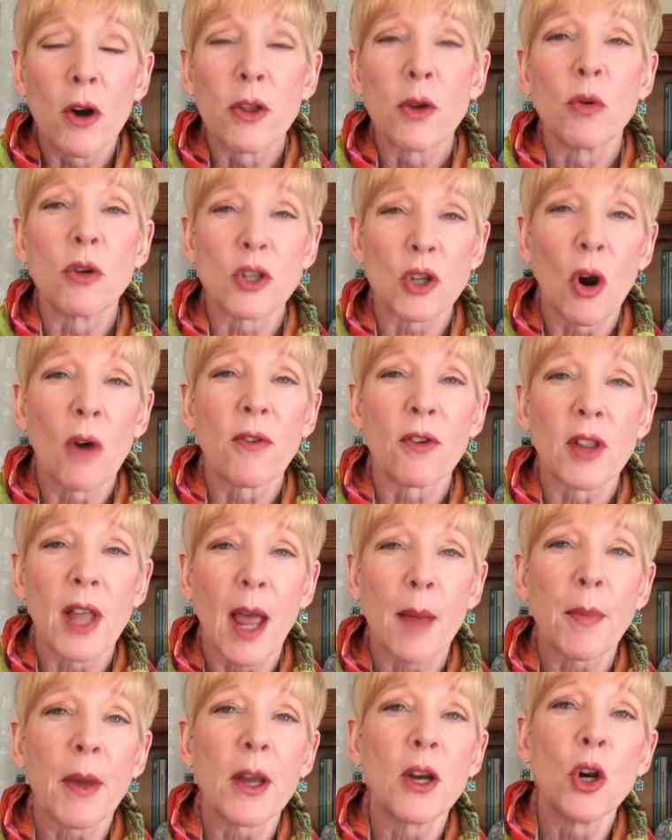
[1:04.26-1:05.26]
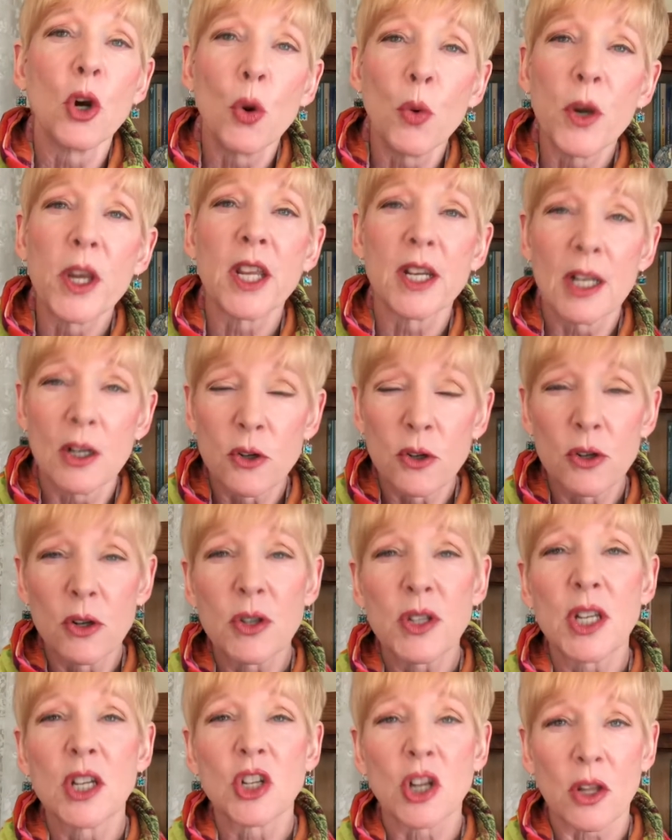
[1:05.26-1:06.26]
there was overlap and who we could introduce
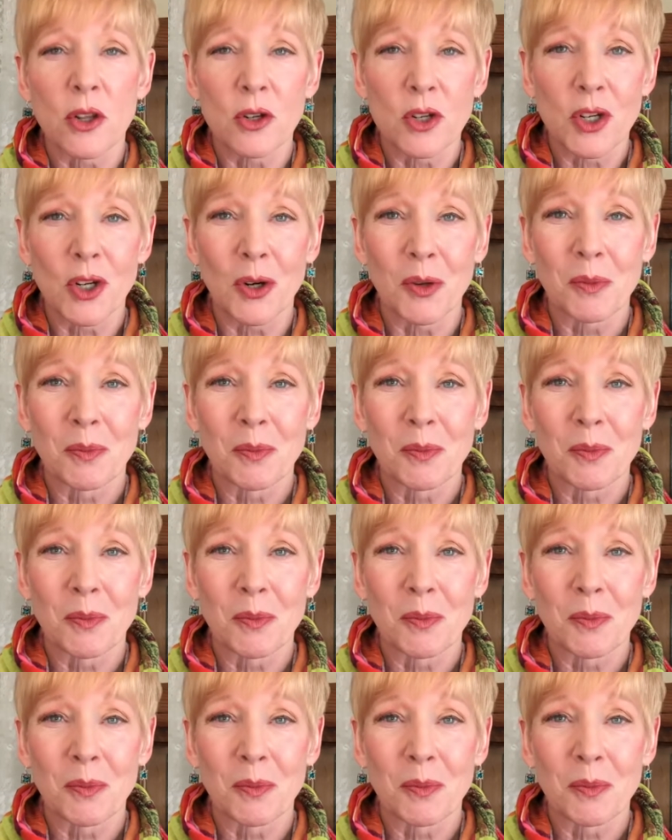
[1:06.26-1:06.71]
each other to.